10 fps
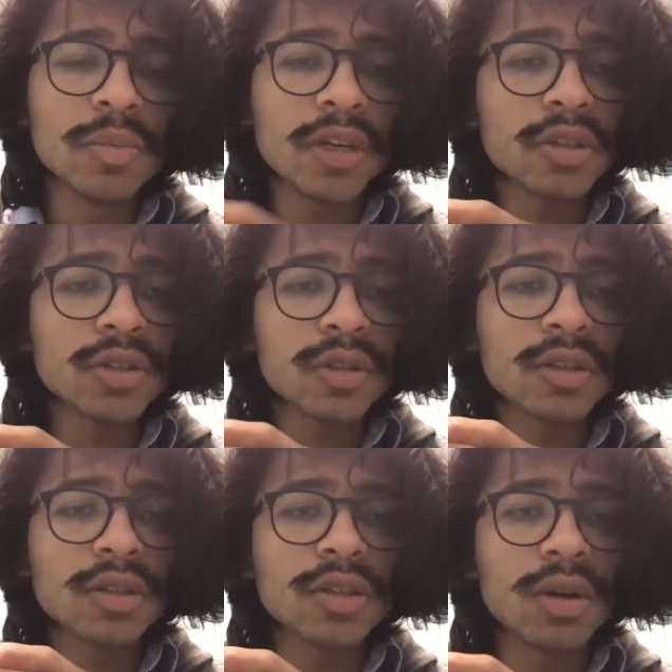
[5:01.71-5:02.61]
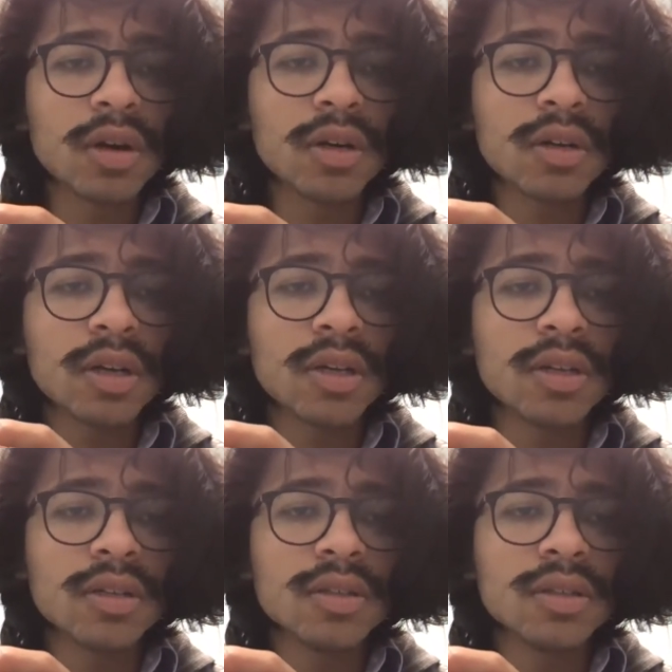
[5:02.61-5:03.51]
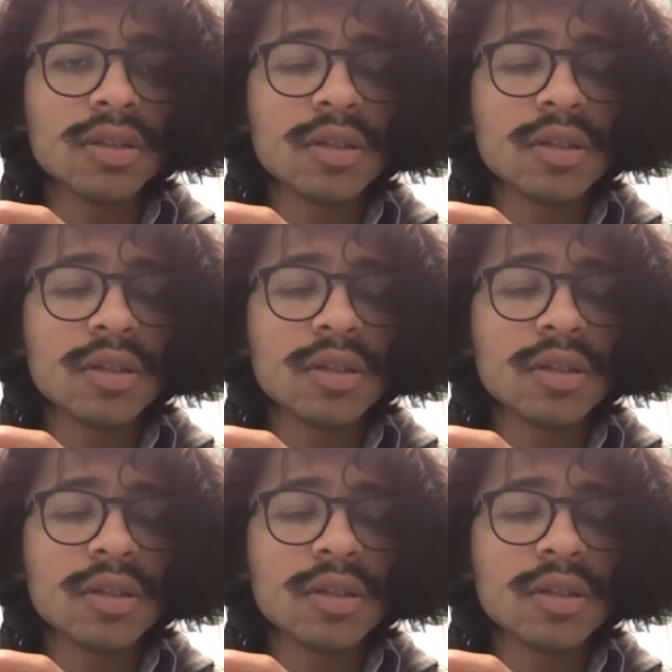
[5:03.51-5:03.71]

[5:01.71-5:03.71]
making sure that the drug is